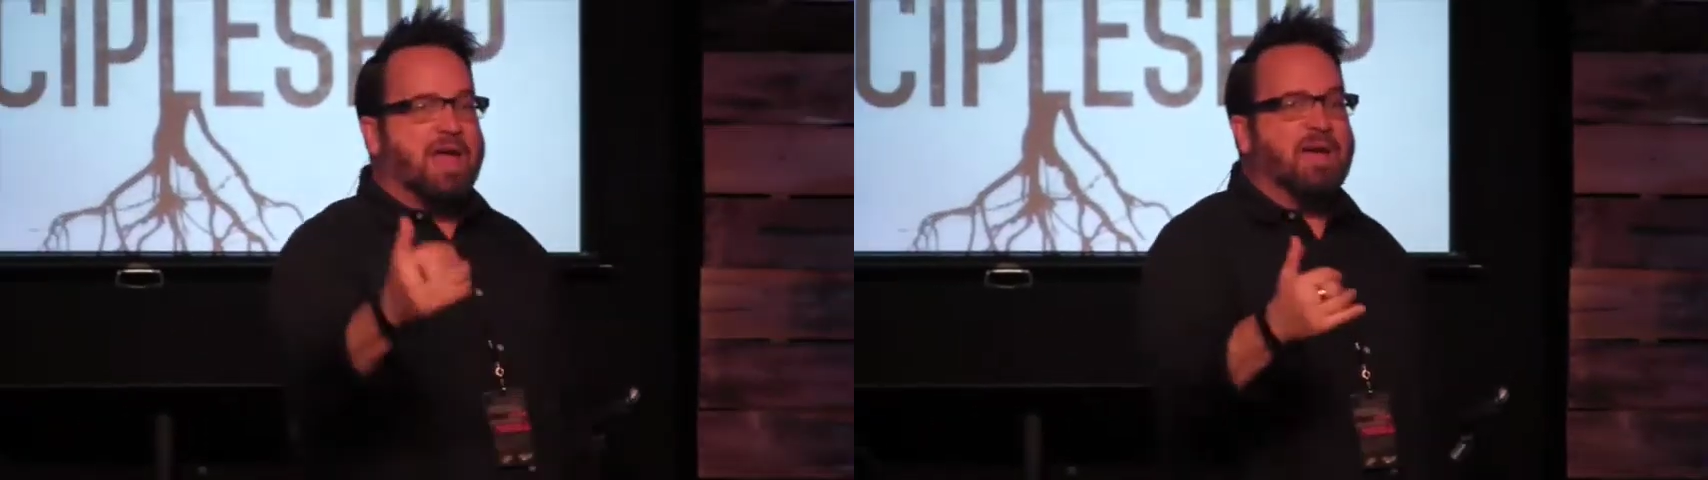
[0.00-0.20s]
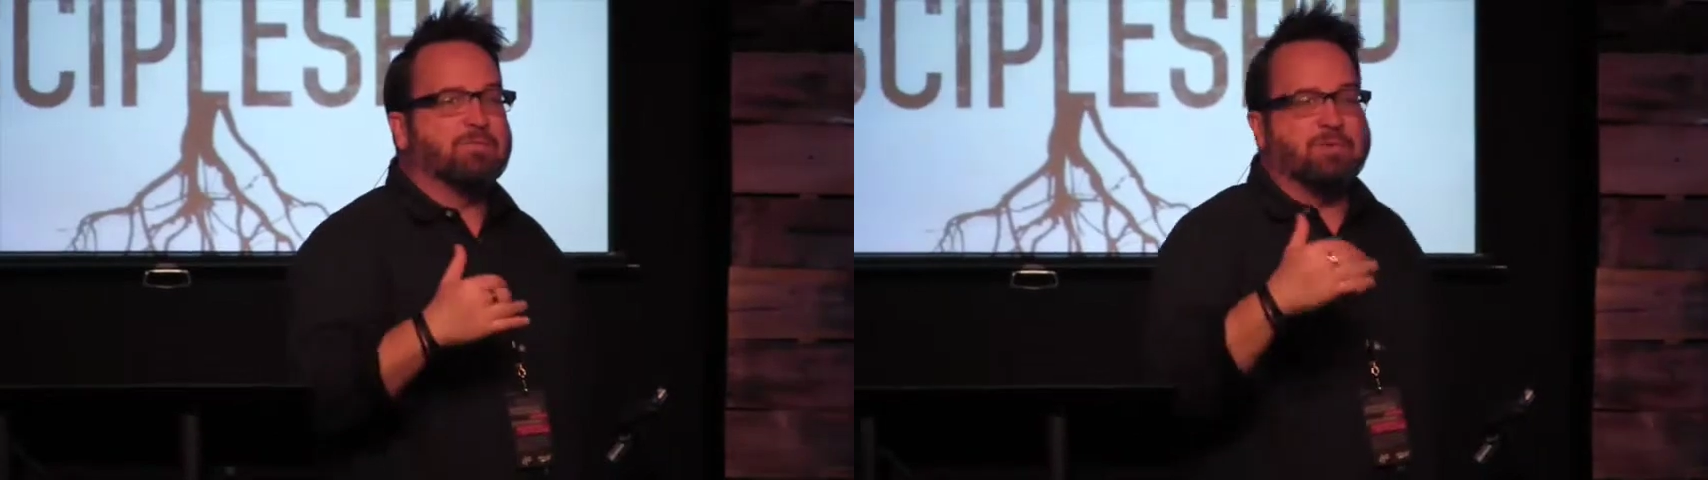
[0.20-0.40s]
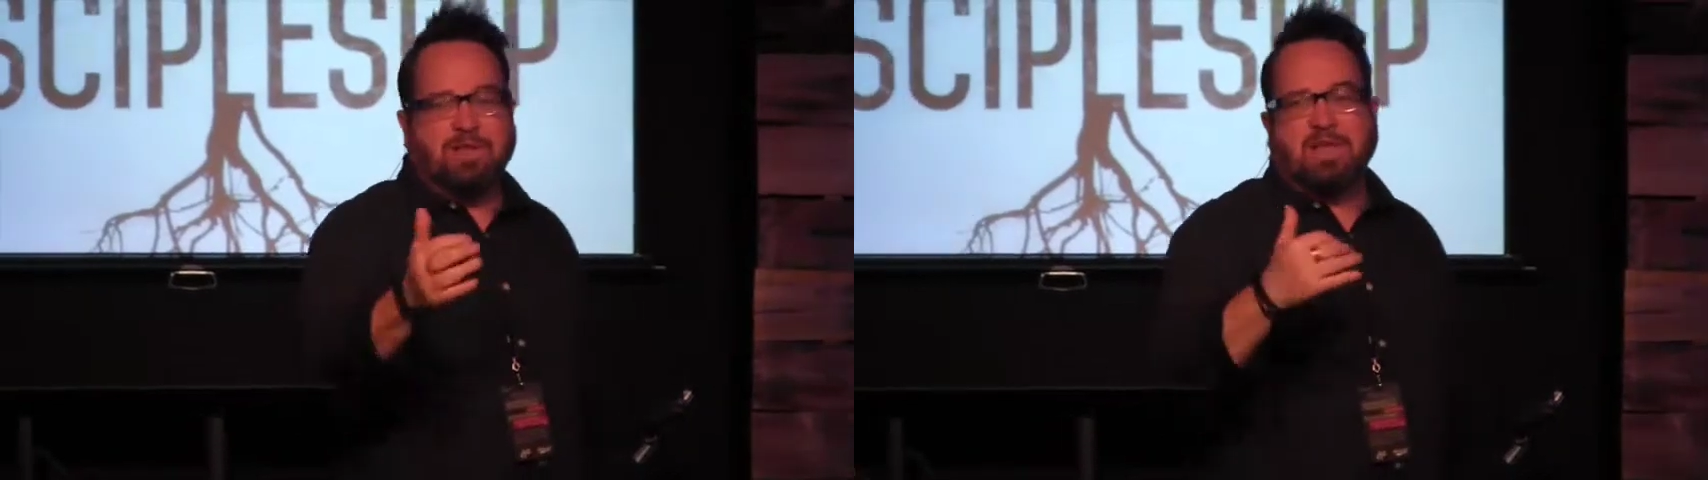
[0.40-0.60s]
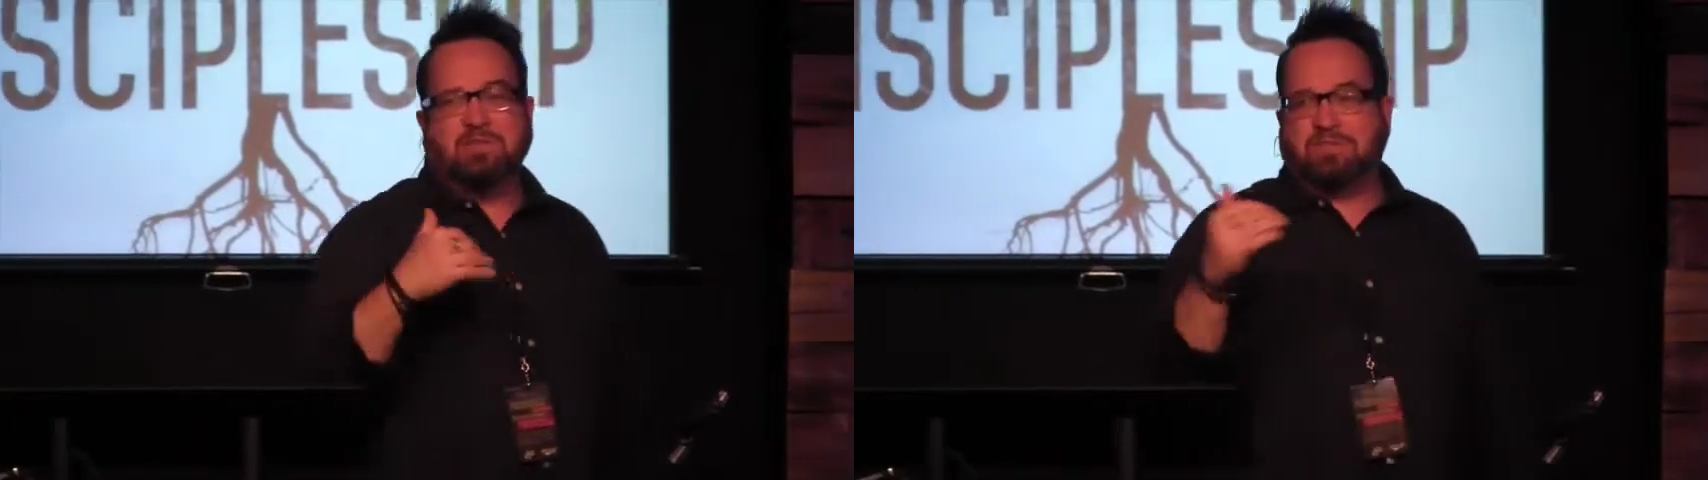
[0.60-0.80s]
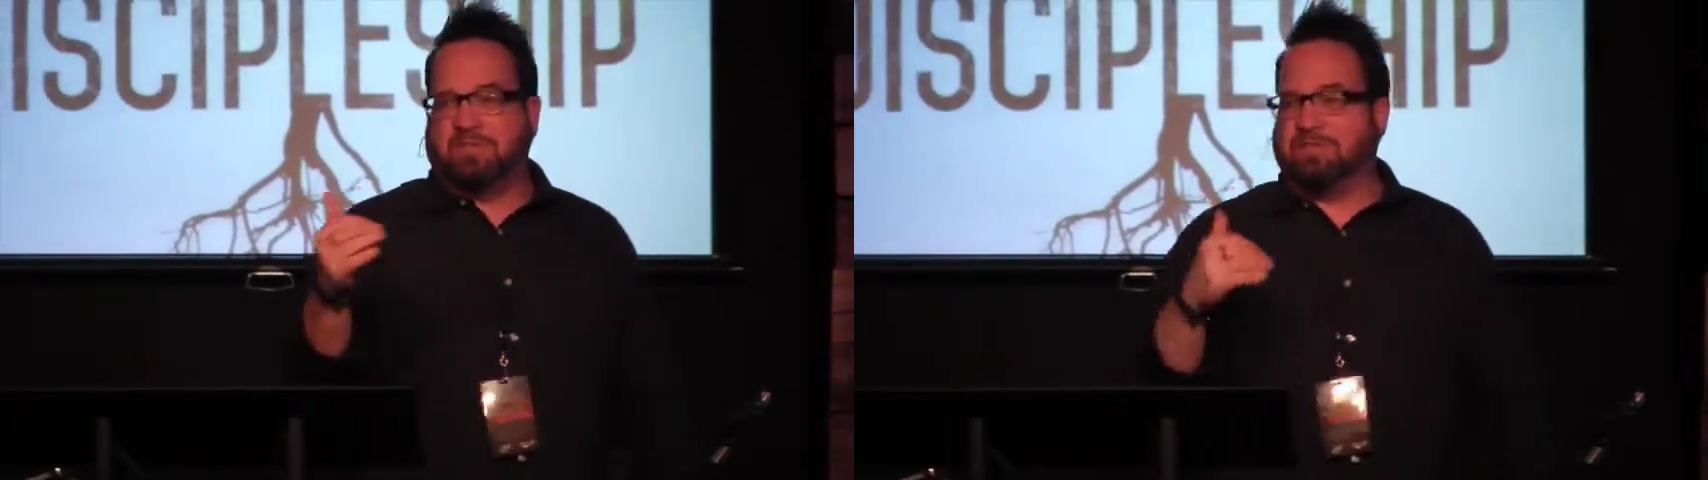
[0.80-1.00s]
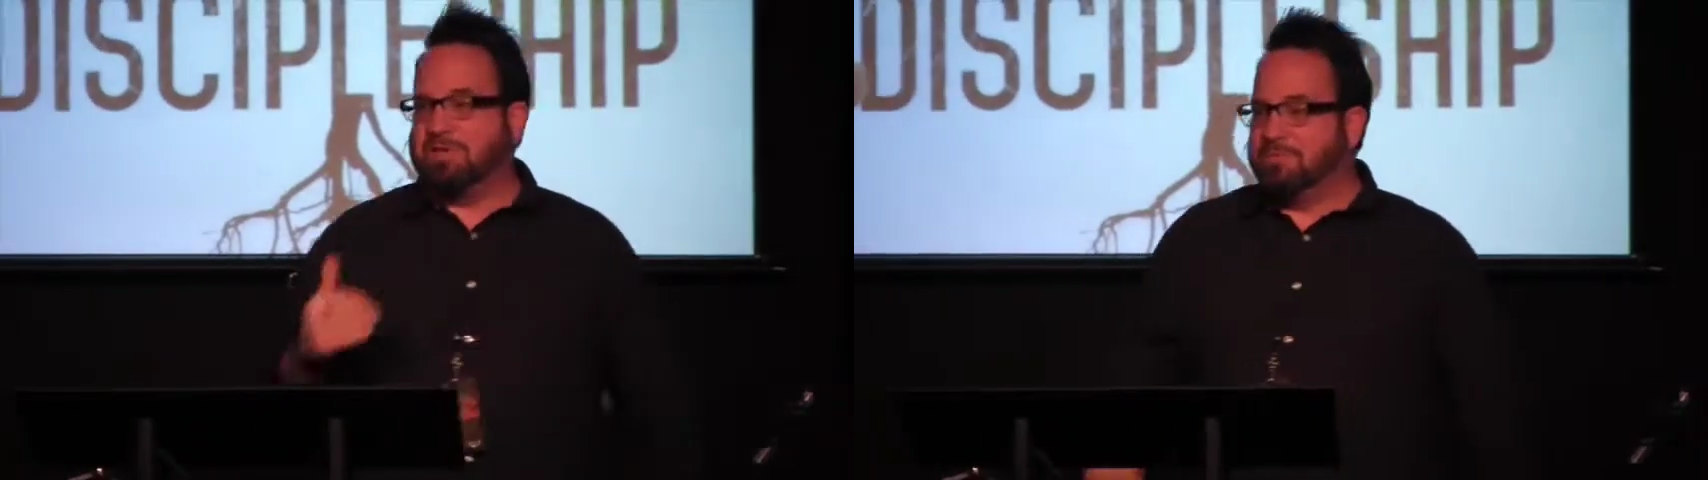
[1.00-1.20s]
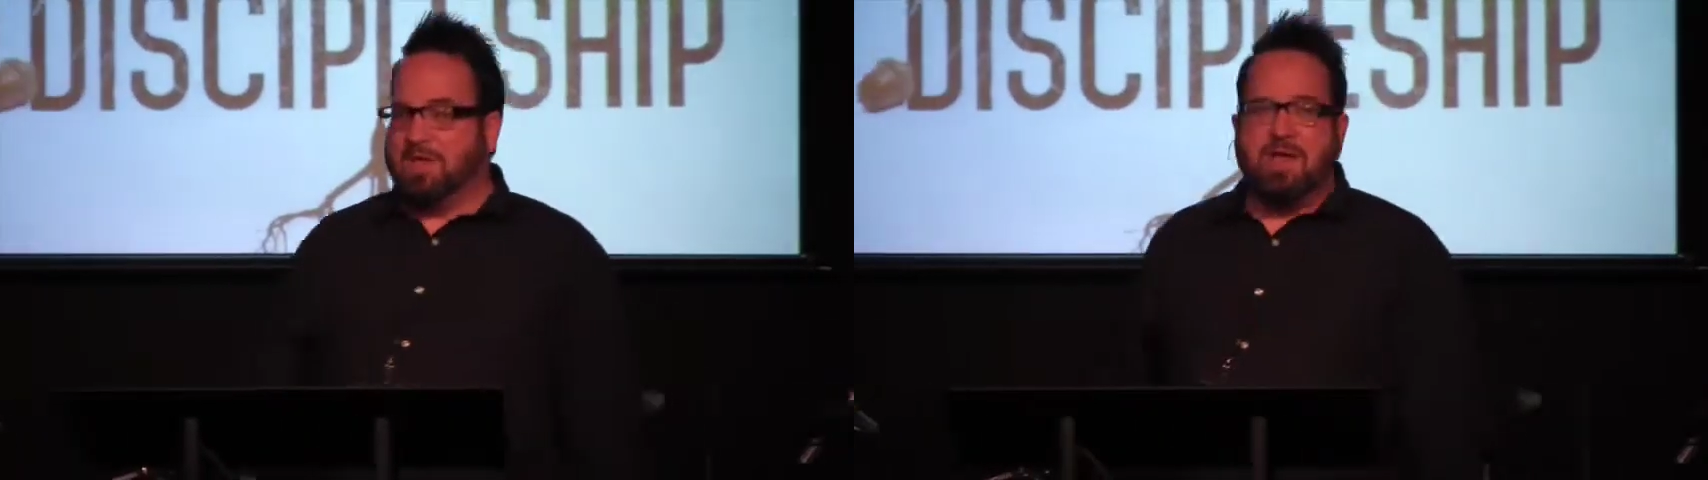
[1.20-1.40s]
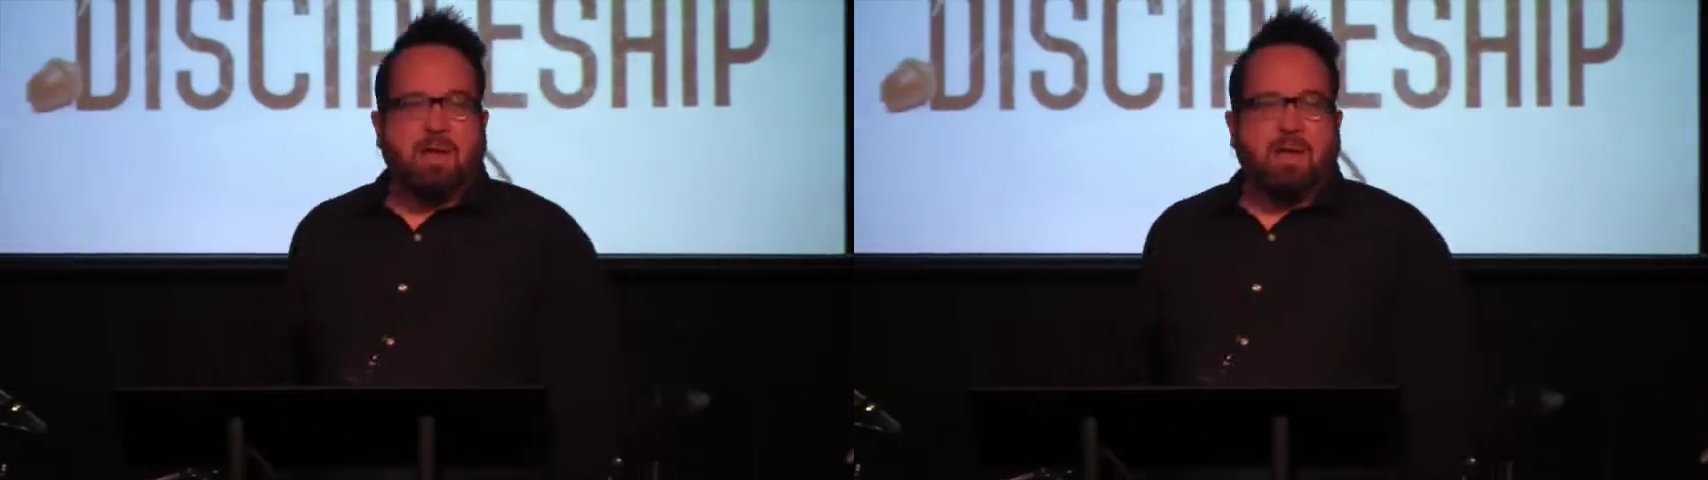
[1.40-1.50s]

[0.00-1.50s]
have relationships.